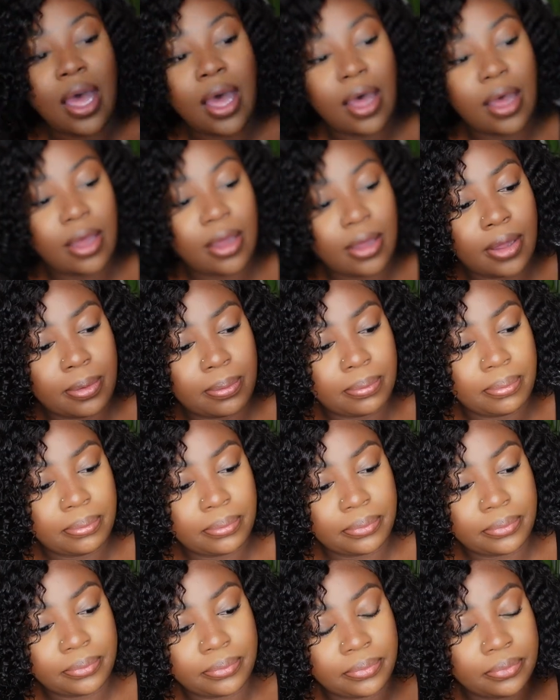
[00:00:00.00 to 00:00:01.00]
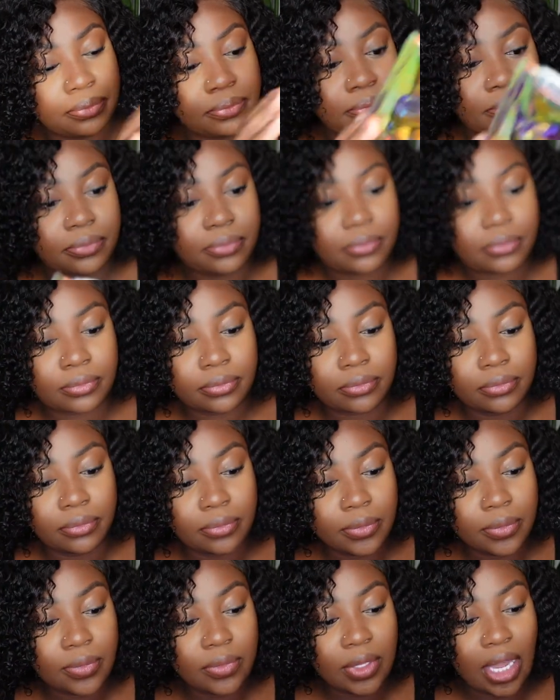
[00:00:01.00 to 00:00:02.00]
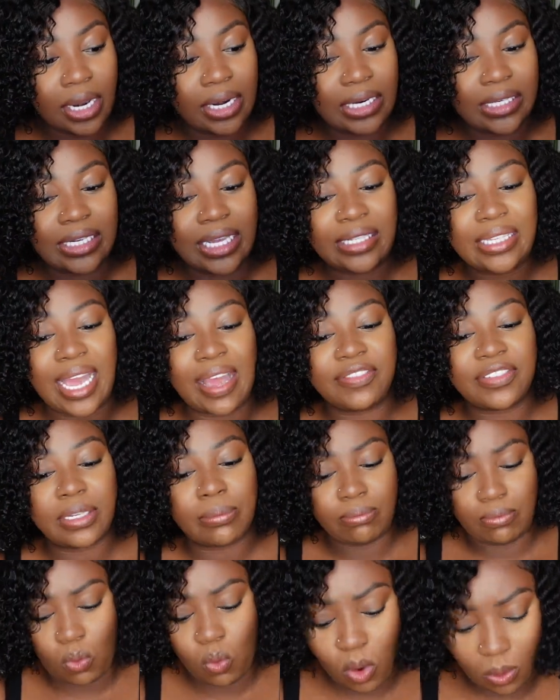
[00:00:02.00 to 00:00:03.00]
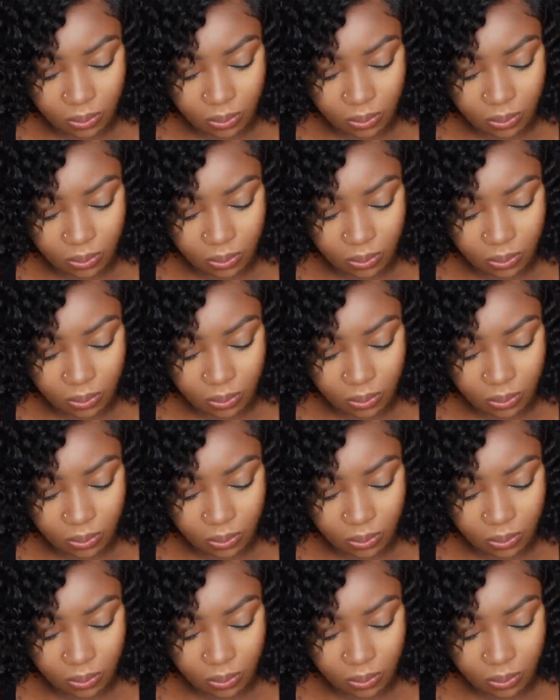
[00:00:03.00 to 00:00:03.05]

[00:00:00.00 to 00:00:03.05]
um, and it does have some ooh,